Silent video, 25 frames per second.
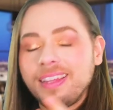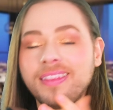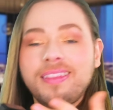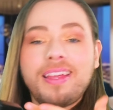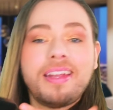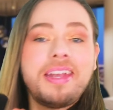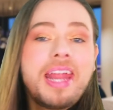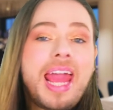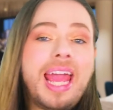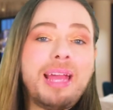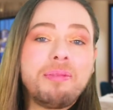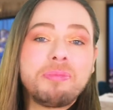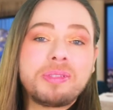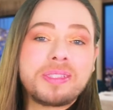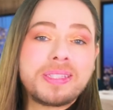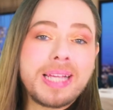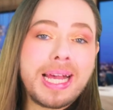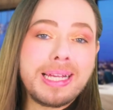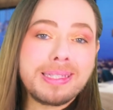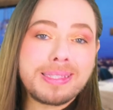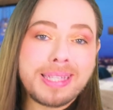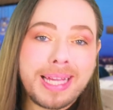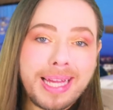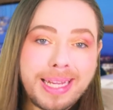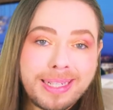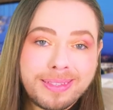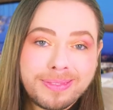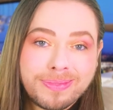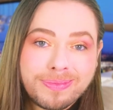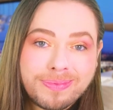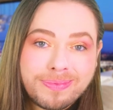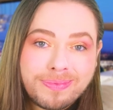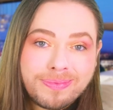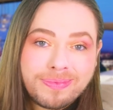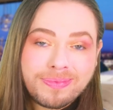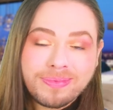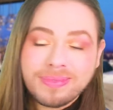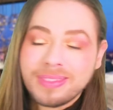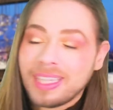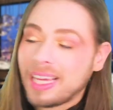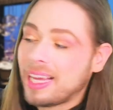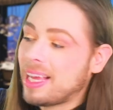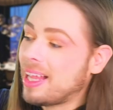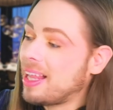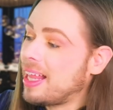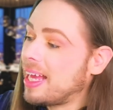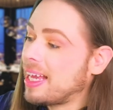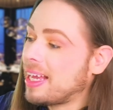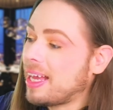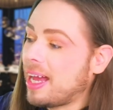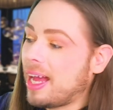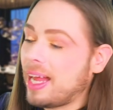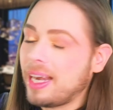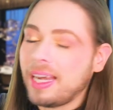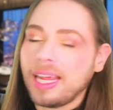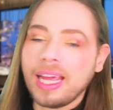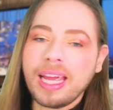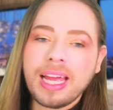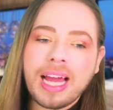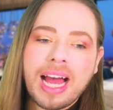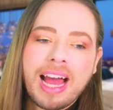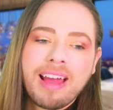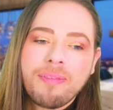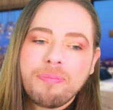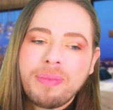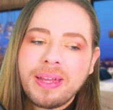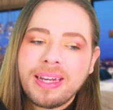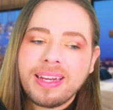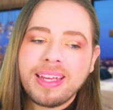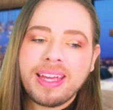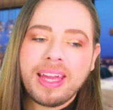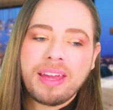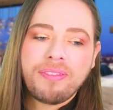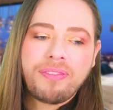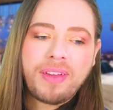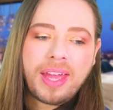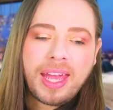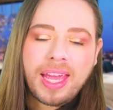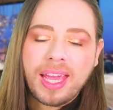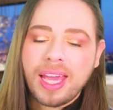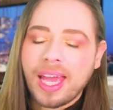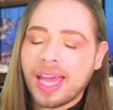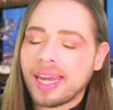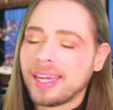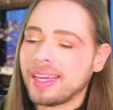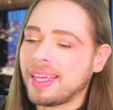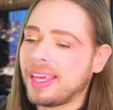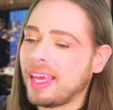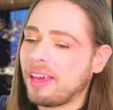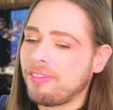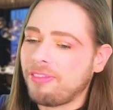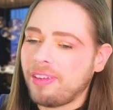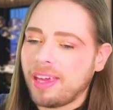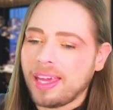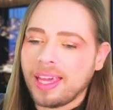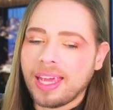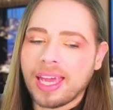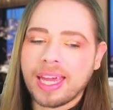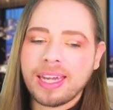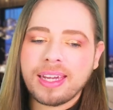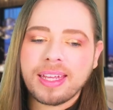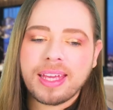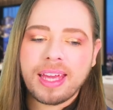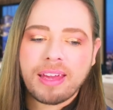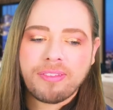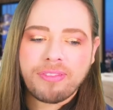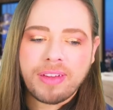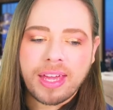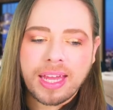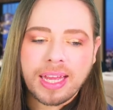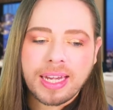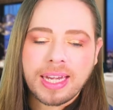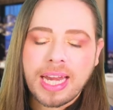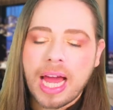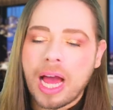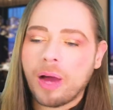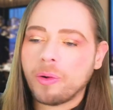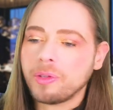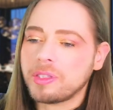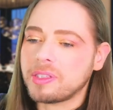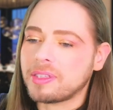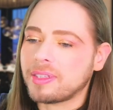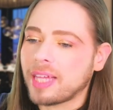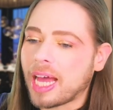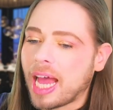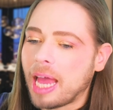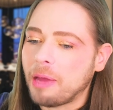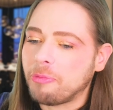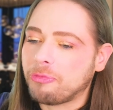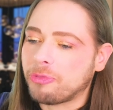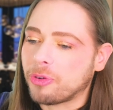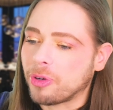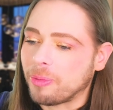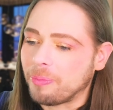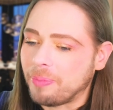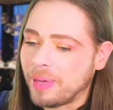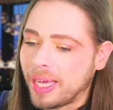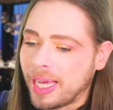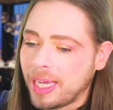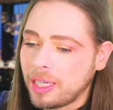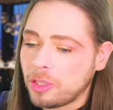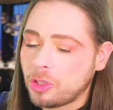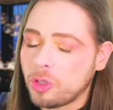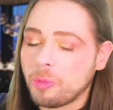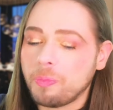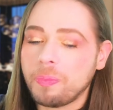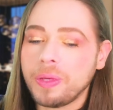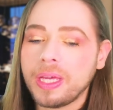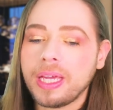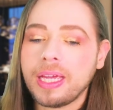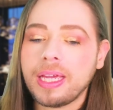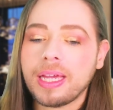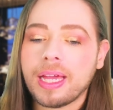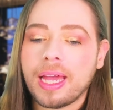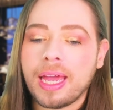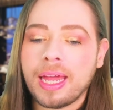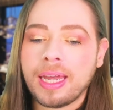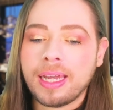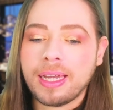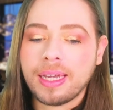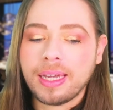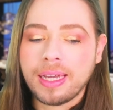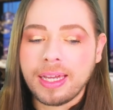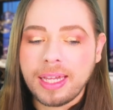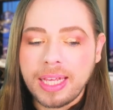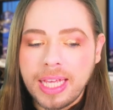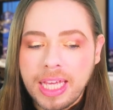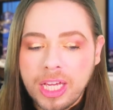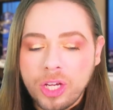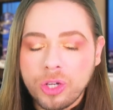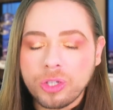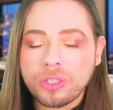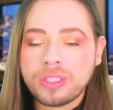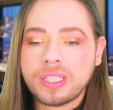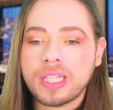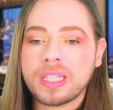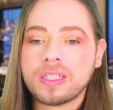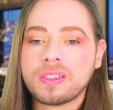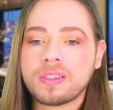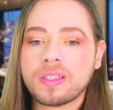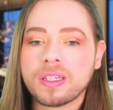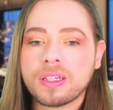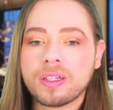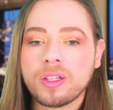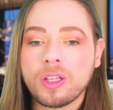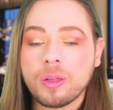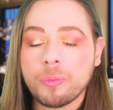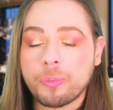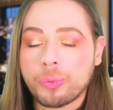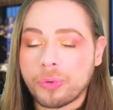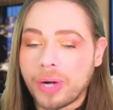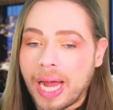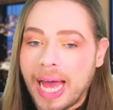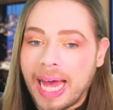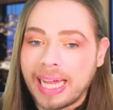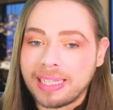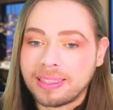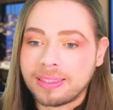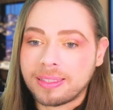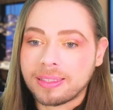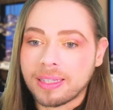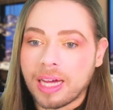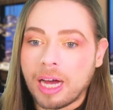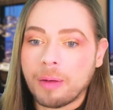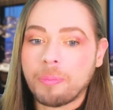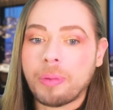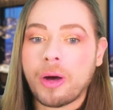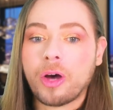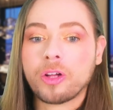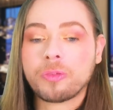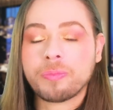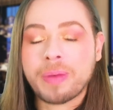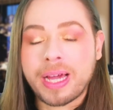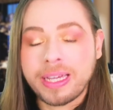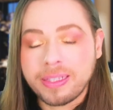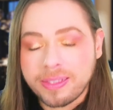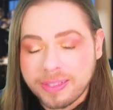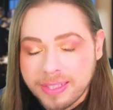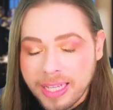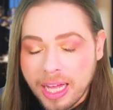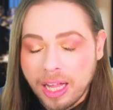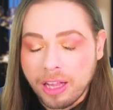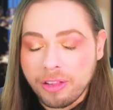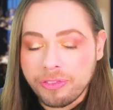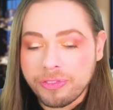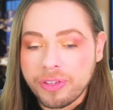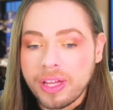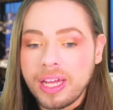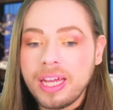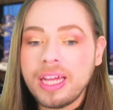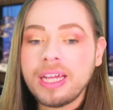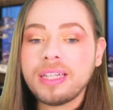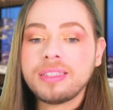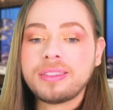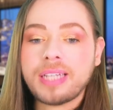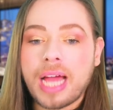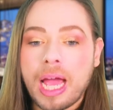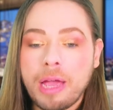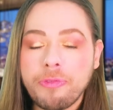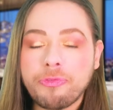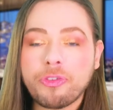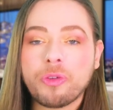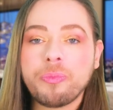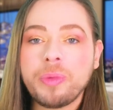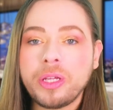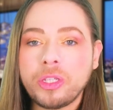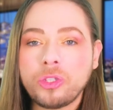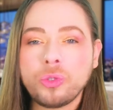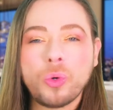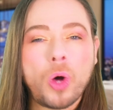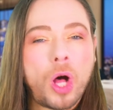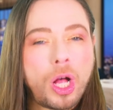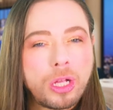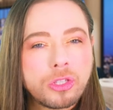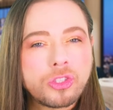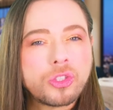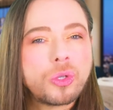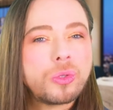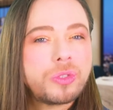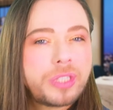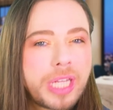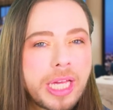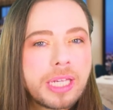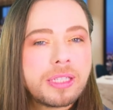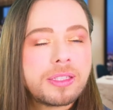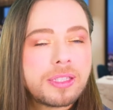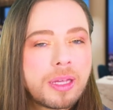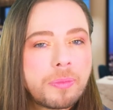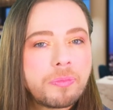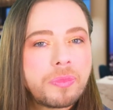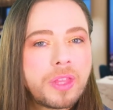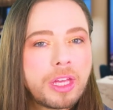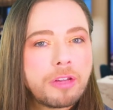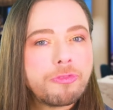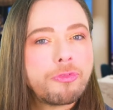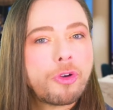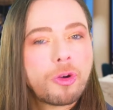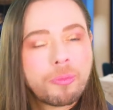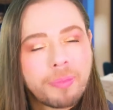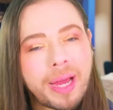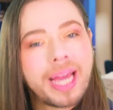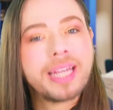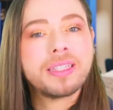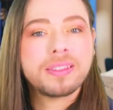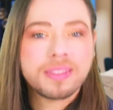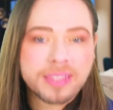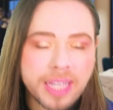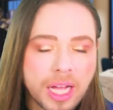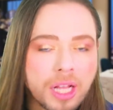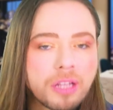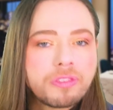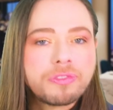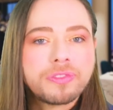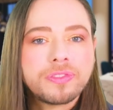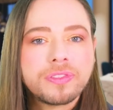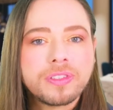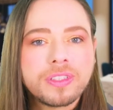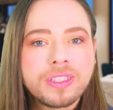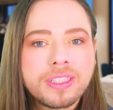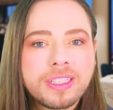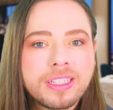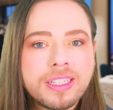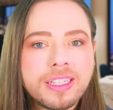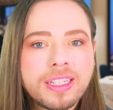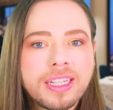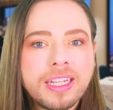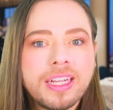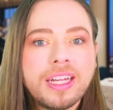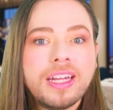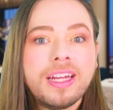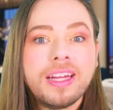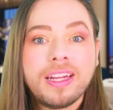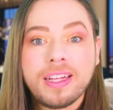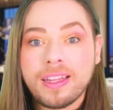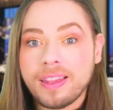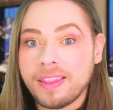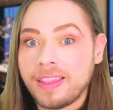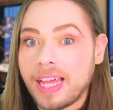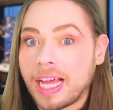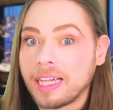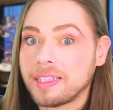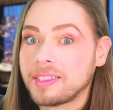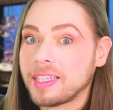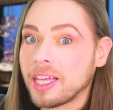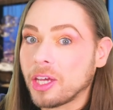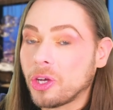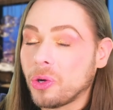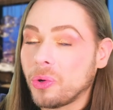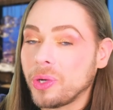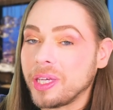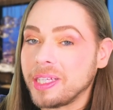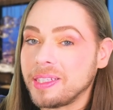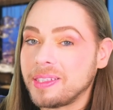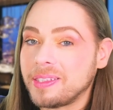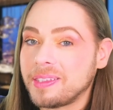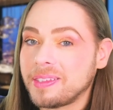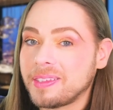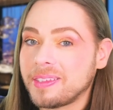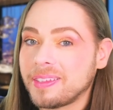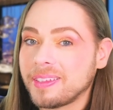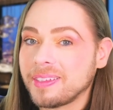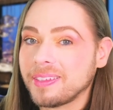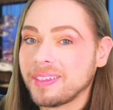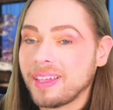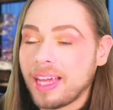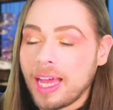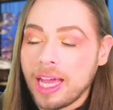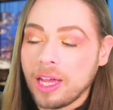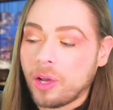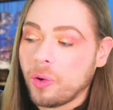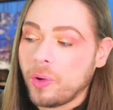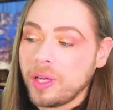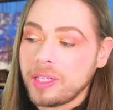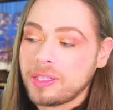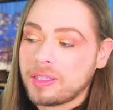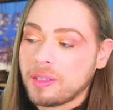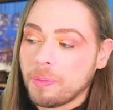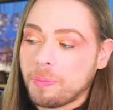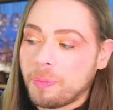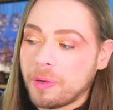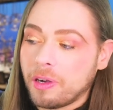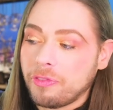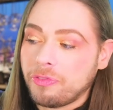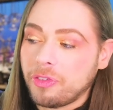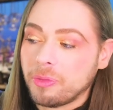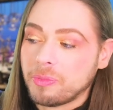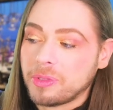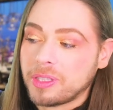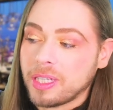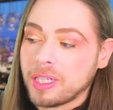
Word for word: The name says it. Like, honey, I've been giving and giving and giving. Now it's time for me to be an egotistical brat about myself. Time for me to also take something for myself. That's egoist. Egoist, the perfume